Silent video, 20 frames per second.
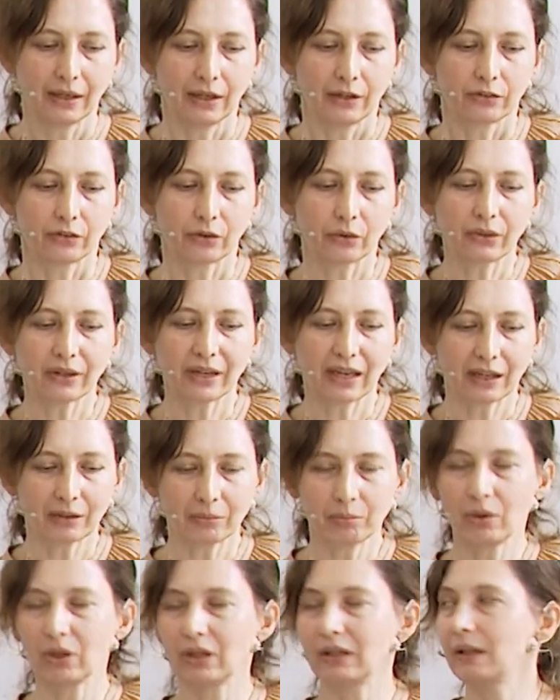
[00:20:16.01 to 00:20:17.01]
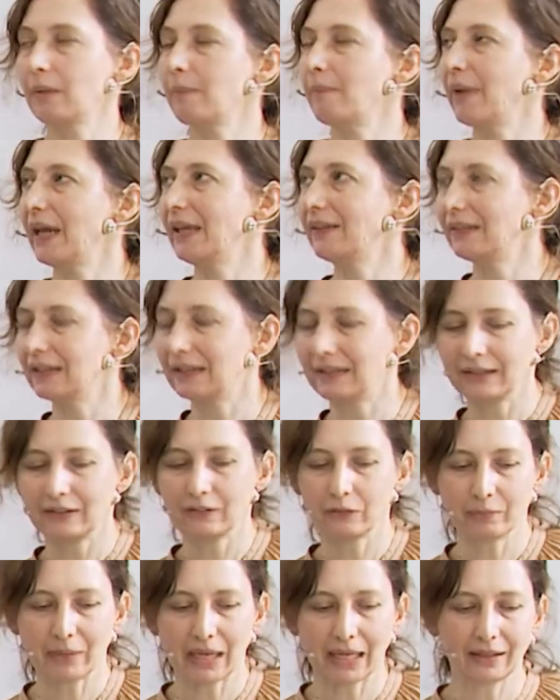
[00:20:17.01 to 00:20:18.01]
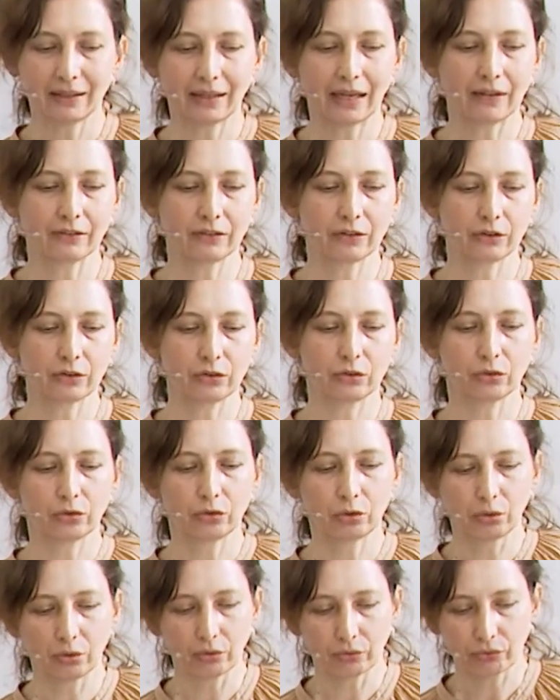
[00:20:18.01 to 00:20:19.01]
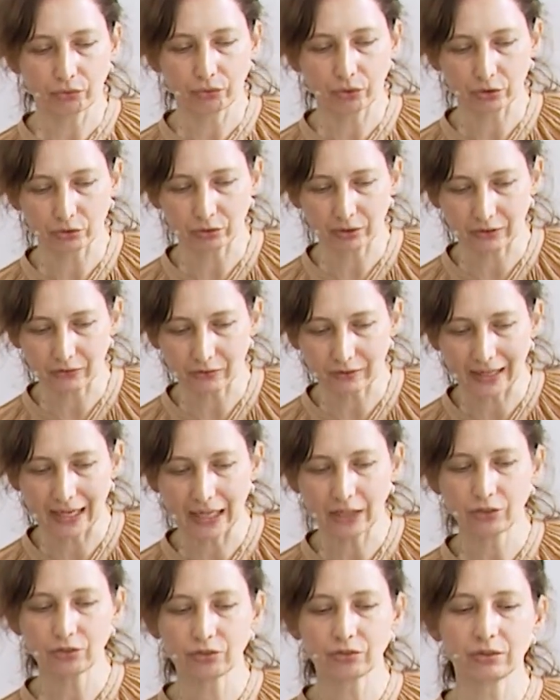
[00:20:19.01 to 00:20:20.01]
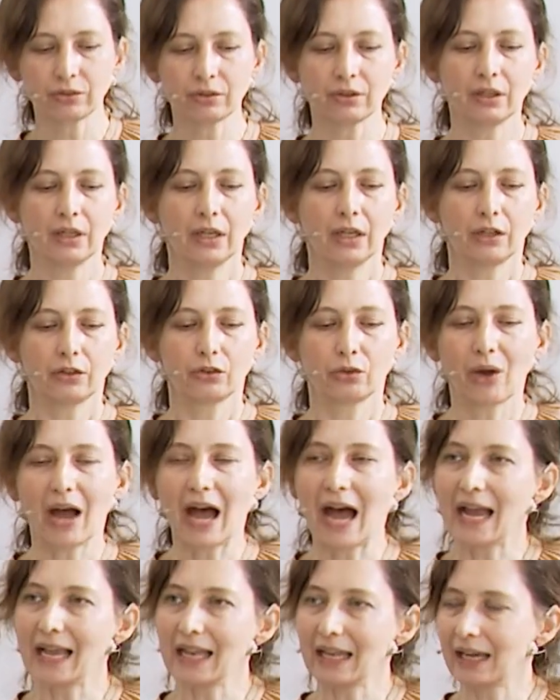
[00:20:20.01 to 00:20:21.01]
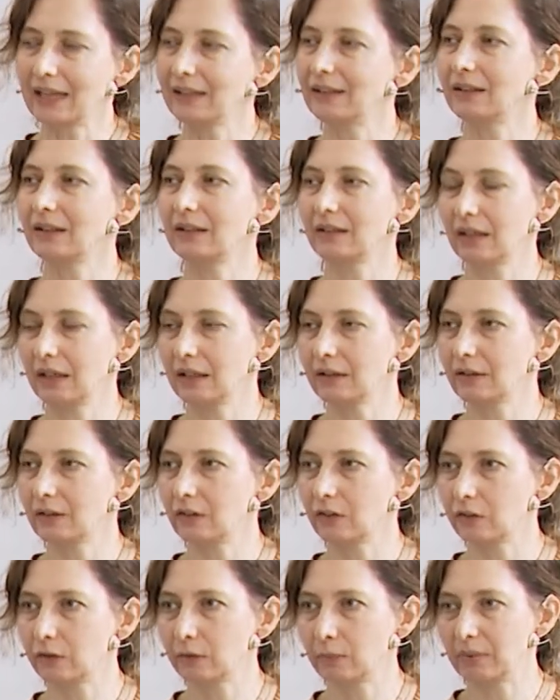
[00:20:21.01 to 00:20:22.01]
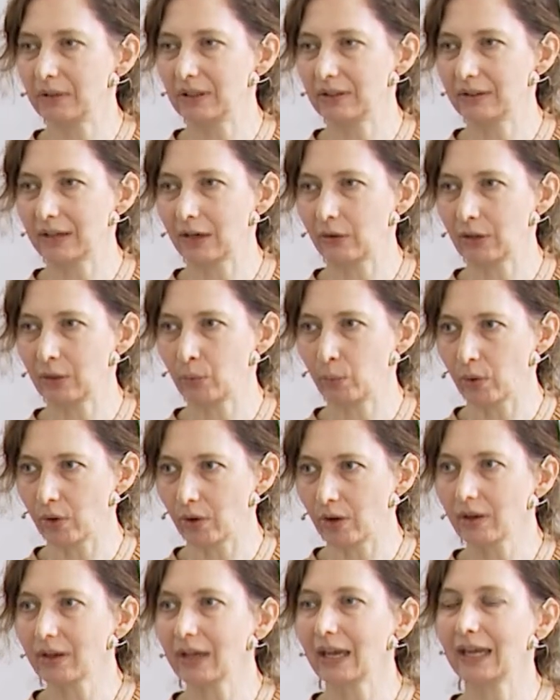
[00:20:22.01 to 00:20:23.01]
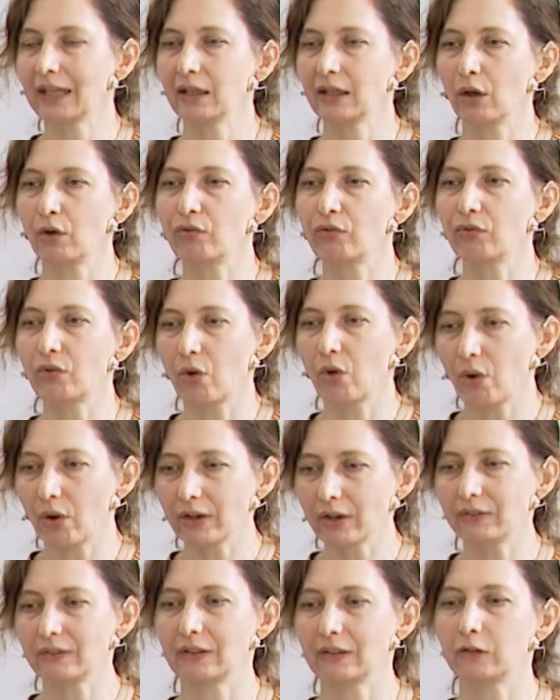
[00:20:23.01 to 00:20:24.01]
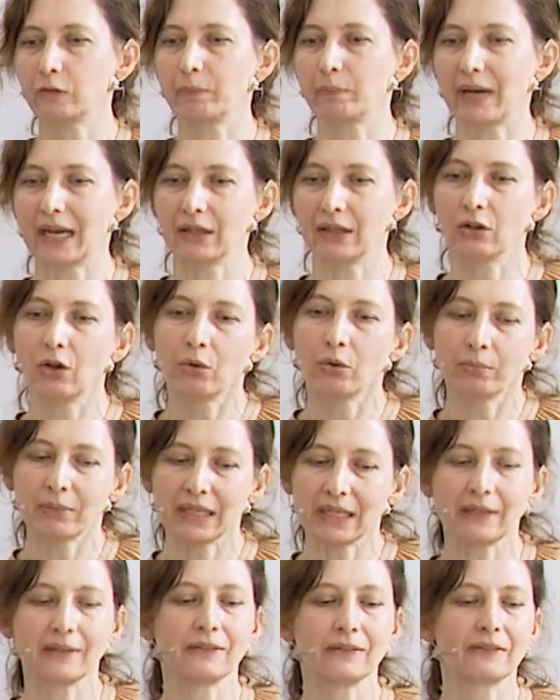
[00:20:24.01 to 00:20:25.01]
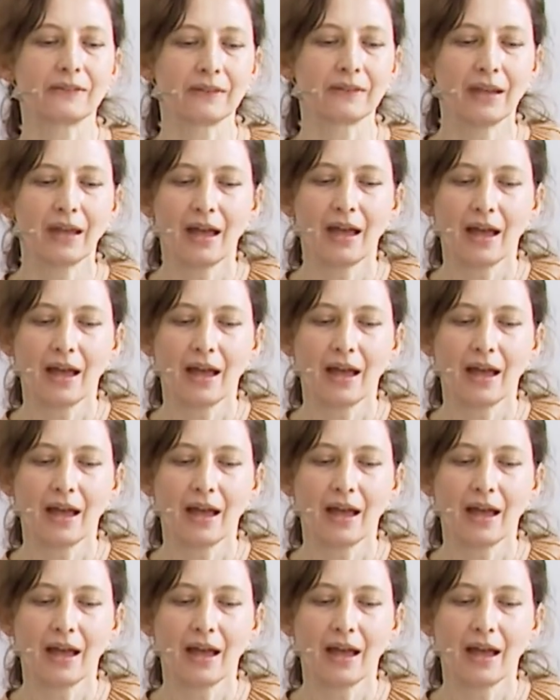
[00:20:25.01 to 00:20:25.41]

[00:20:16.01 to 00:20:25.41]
So the GERD model basically is meant as a tool for translation, to highlight interdisciplinary work, and of course it's by no means